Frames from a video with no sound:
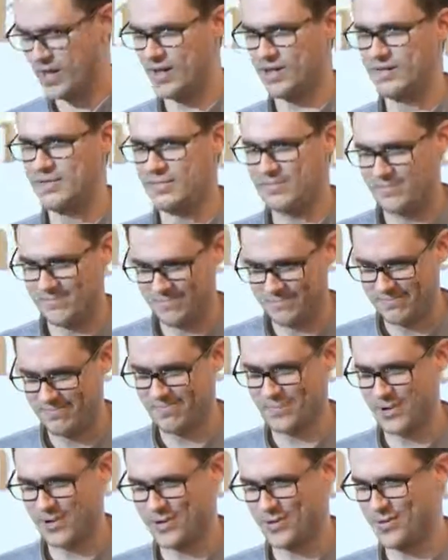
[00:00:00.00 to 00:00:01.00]
So I'll
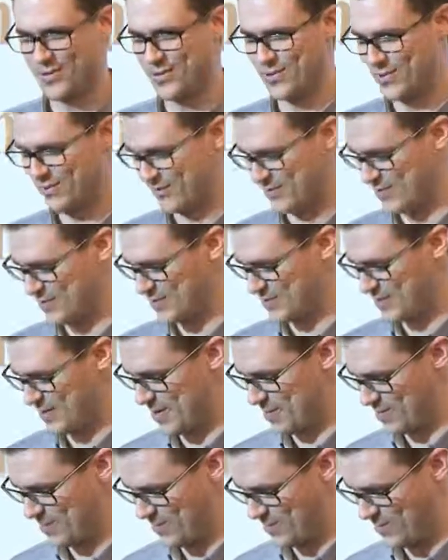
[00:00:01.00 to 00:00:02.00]
burn through the
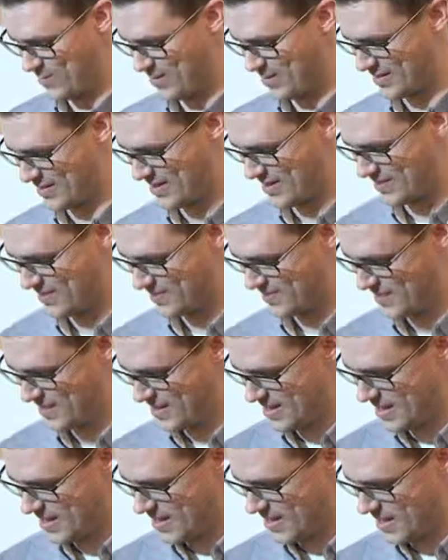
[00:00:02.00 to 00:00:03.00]
first part pretty quick then.
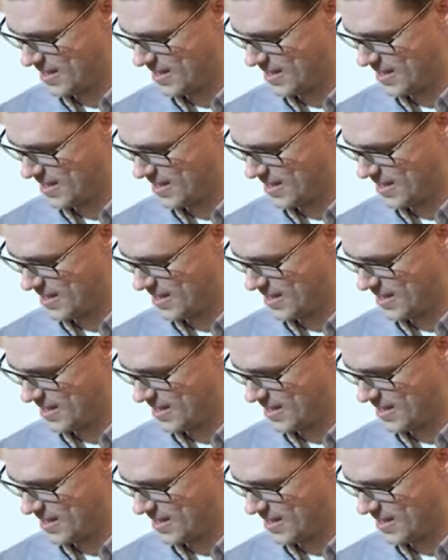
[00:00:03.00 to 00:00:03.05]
